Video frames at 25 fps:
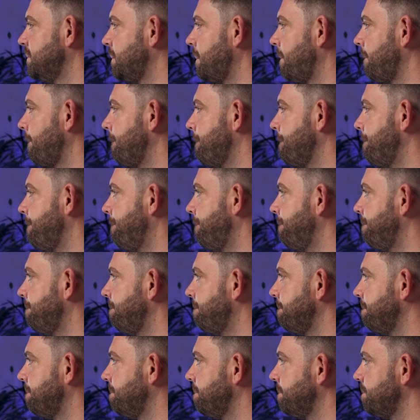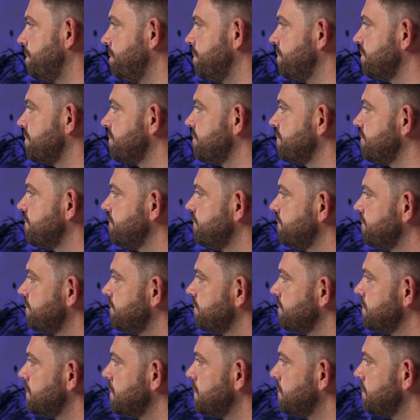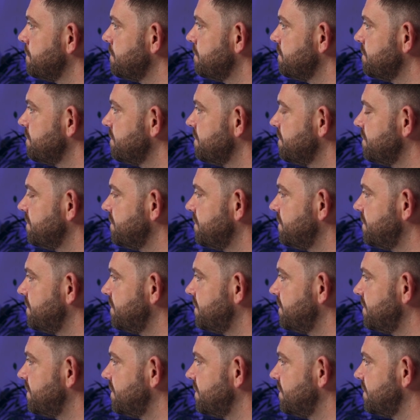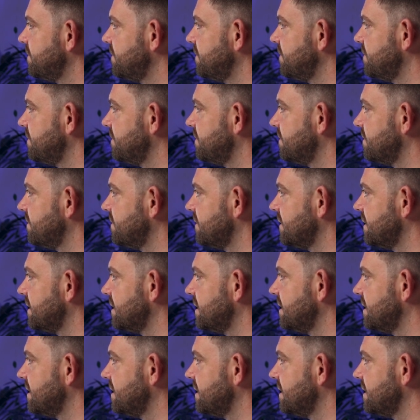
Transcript: (not speaking)